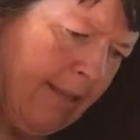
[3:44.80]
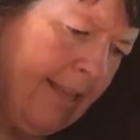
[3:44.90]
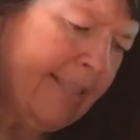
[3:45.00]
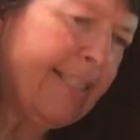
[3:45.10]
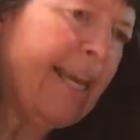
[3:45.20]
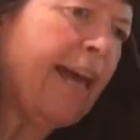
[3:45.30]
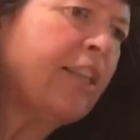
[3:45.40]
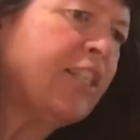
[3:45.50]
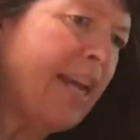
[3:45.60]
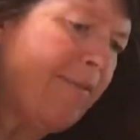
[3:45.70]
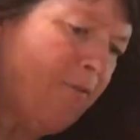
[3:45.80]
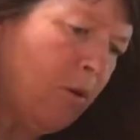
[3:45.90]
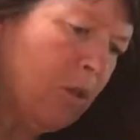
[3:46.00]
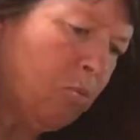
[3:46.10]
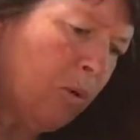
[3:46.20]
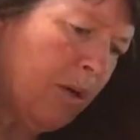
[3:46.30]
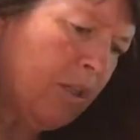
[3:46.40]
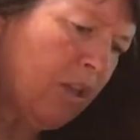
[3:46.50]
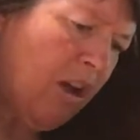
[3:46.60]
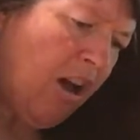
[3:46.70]
Let's see how jet force
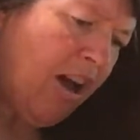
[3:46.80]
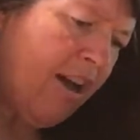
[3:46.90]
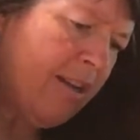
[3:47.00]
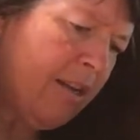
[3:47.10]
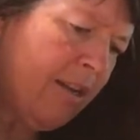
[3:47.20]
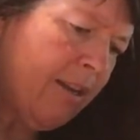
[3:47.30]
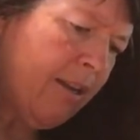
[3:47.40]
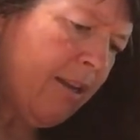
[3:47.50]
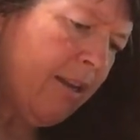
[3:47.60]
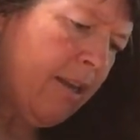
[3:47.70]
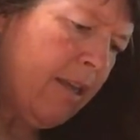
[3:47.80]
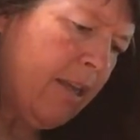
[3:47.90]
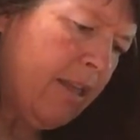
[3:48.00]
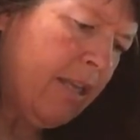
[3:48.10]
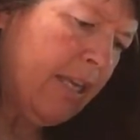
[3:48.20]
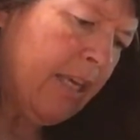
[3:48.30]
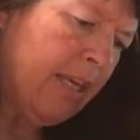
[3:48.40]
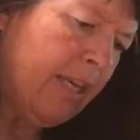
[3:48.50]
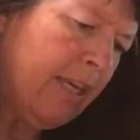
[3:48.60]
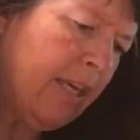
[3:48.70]
works on
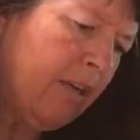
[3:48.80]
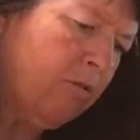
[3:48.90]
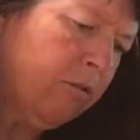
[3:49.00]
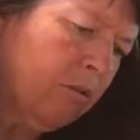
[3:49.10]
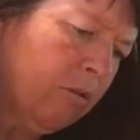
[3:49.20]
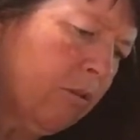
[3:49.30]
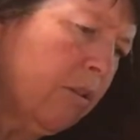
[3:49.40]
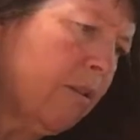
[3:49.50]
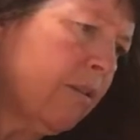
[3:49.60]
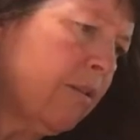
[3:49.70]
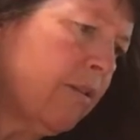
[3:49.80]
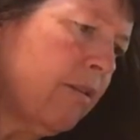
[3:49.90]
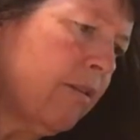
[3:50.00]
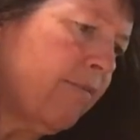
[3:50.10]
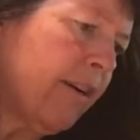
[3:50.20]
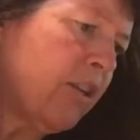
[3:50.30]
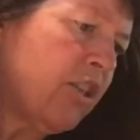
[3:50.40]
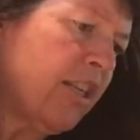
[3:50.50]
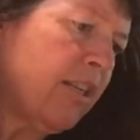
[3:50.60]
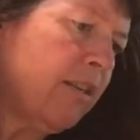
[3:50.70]
the cool
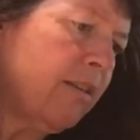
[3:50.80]
function.